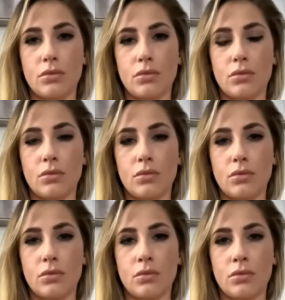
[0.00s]

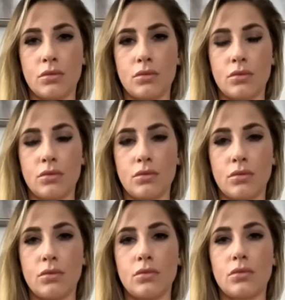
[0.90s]

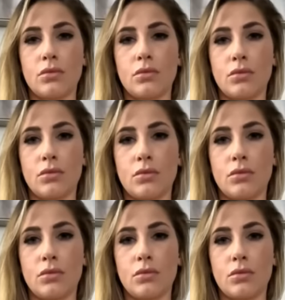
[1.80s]

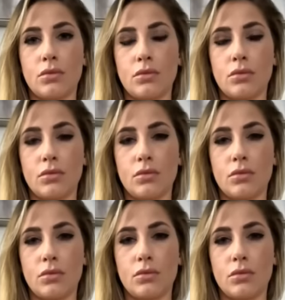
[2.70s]

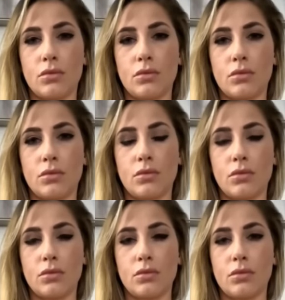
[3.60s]

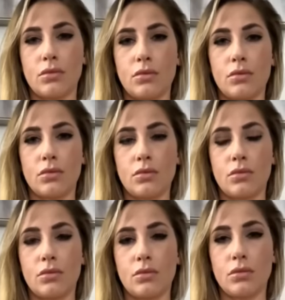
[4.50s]

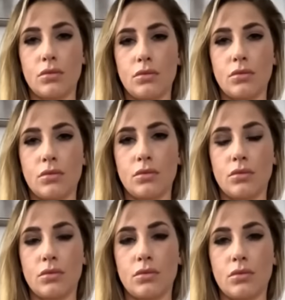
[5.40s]
[no speech]